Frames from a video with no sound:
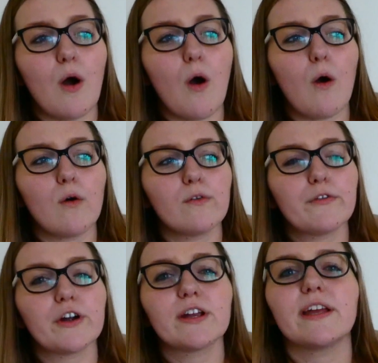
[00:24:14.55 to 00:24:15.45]

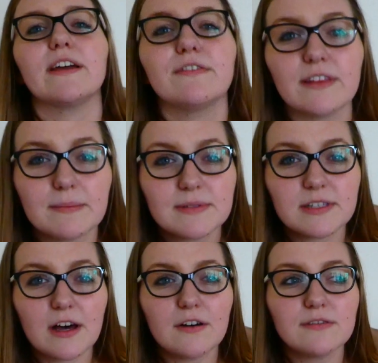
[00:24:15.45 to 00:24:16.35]
overgive
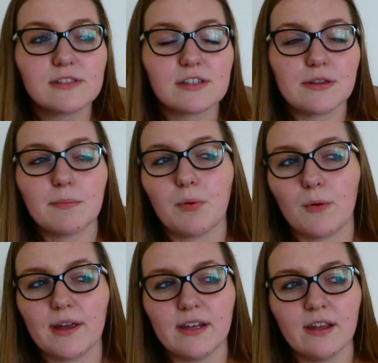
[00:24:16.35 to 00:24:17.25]
themselves to the
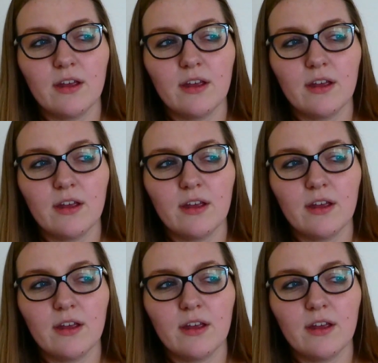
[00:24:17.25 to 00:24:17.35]
point